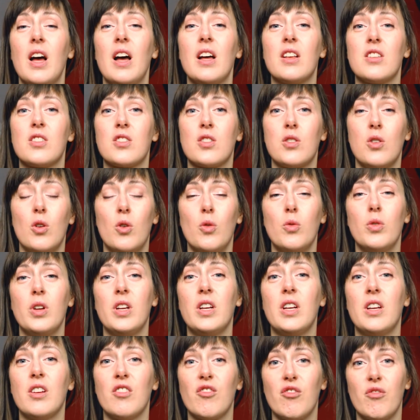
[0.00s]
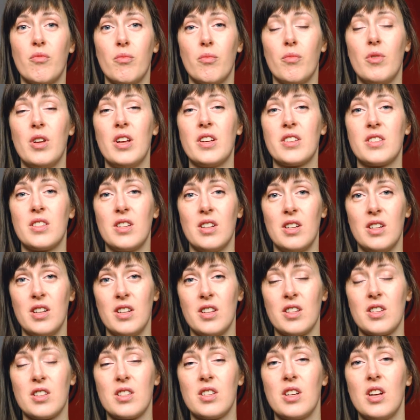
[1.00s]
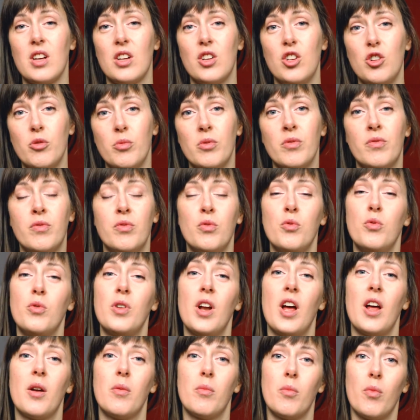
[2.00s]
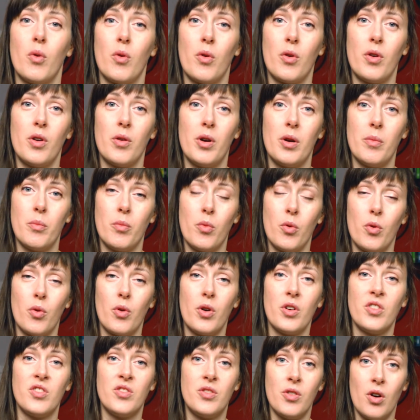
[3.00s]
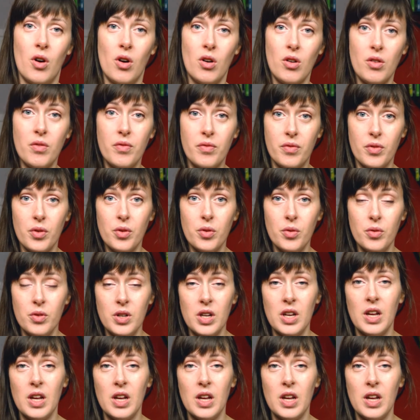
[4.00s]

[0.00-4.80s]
and slowly give less and less human food and more dog food.